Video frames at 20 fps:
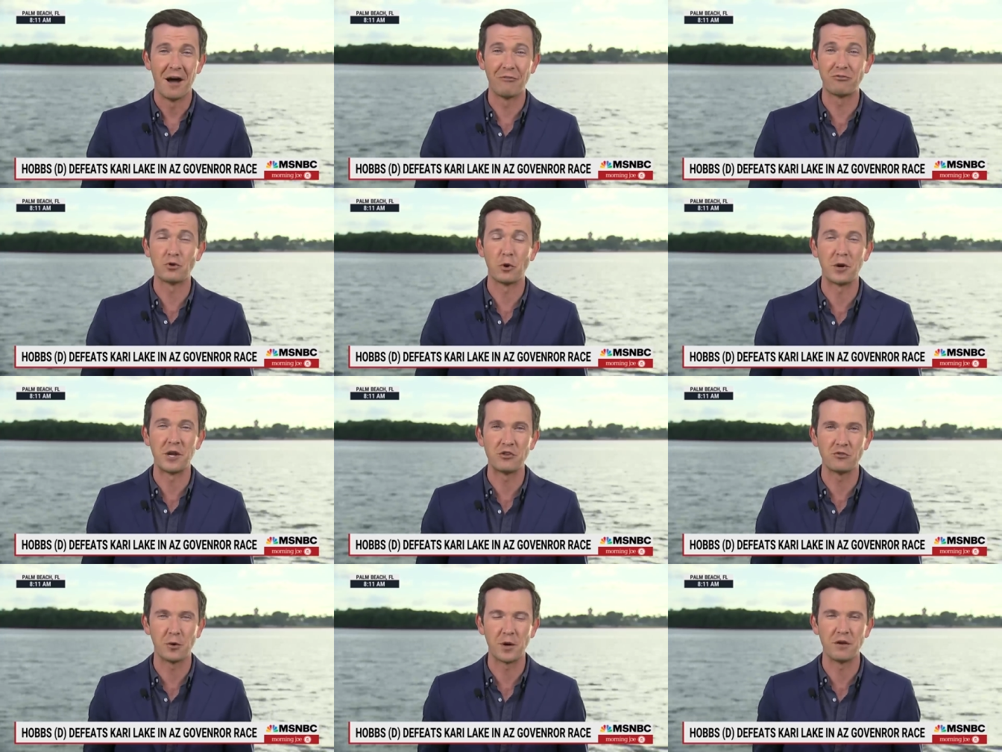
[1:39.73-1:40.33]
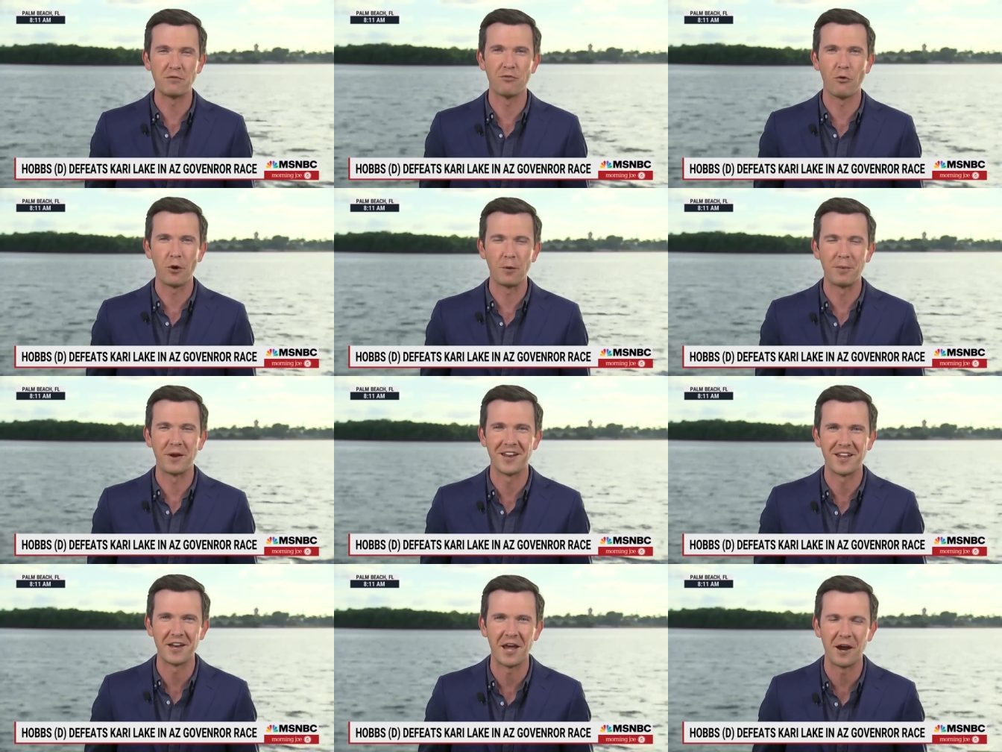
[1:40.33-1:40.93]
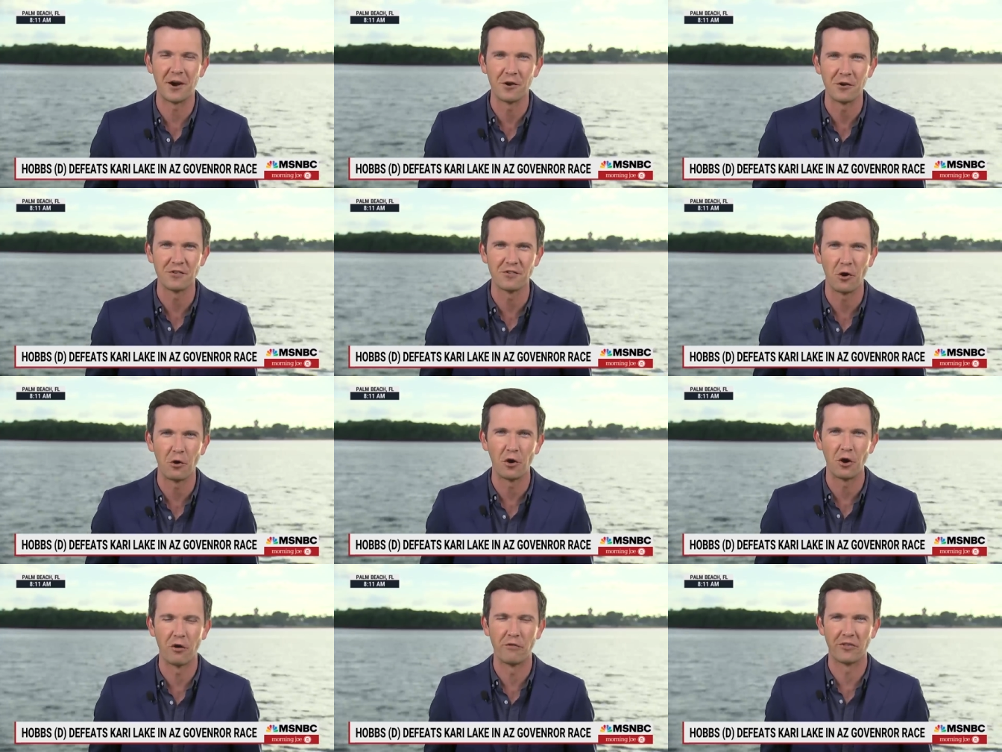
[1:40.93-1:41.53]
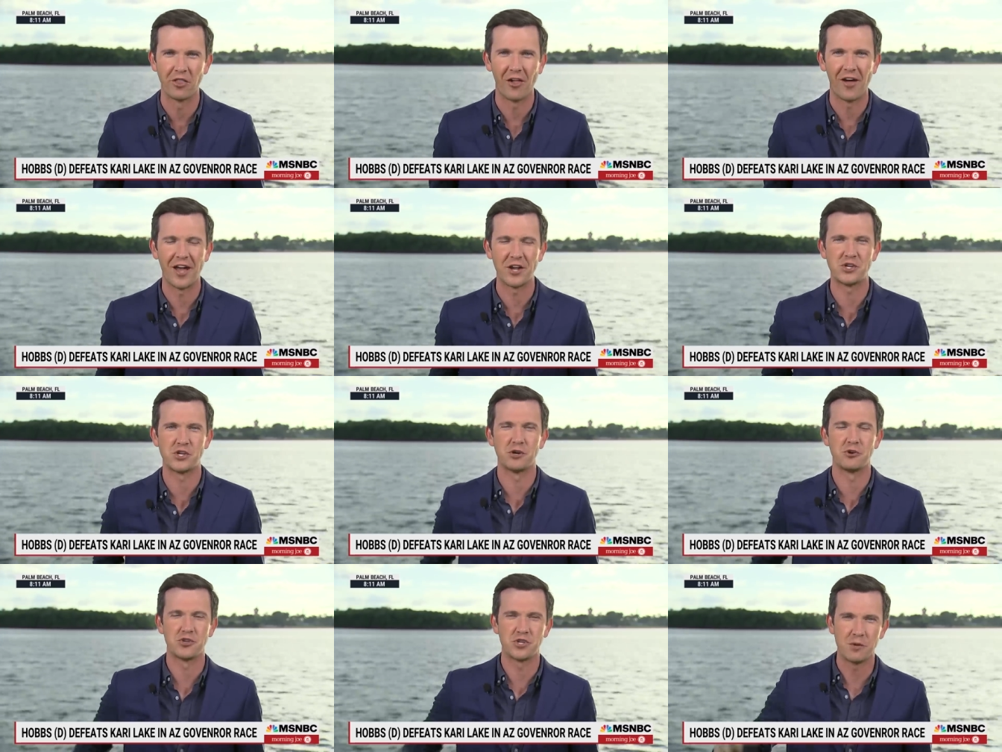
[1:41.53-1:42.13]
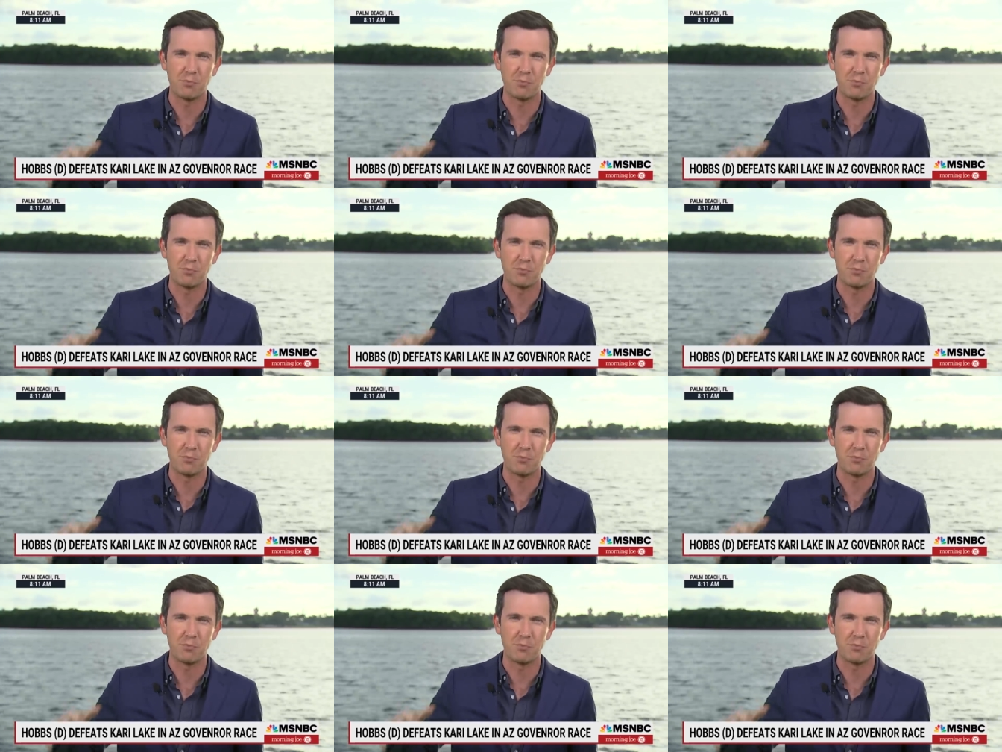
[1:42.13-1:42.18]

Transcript: of 2024, but in Arizona over the last year.